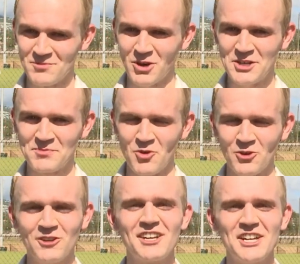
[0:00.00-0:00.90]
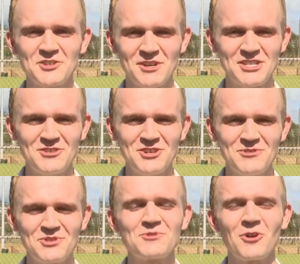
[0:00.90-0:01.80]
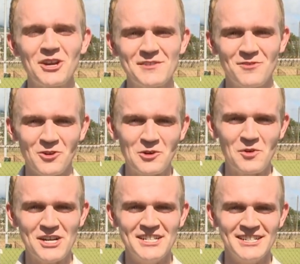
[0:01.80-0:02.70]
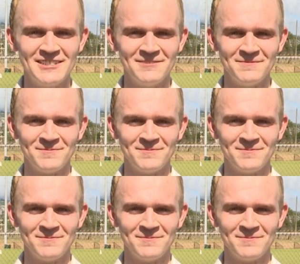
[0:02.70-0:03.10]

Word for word: Bryce Moore, KHON2 News, working for Hawaii.